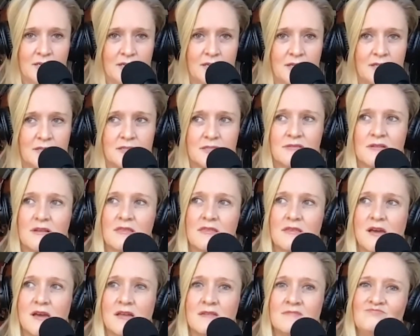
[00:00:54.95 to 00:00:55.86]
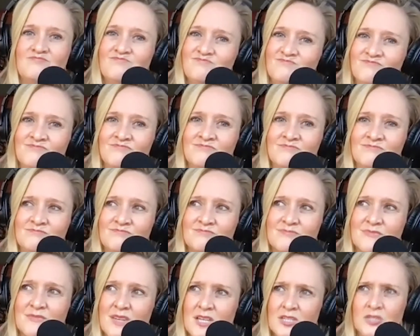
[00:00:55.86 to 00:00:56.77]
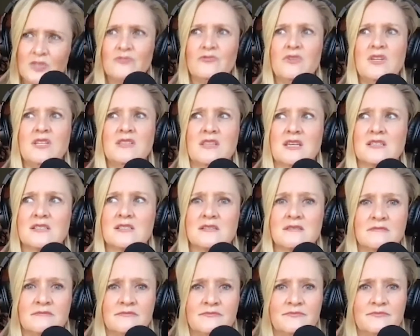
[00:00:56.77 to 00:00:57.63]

And so I thought I should read this.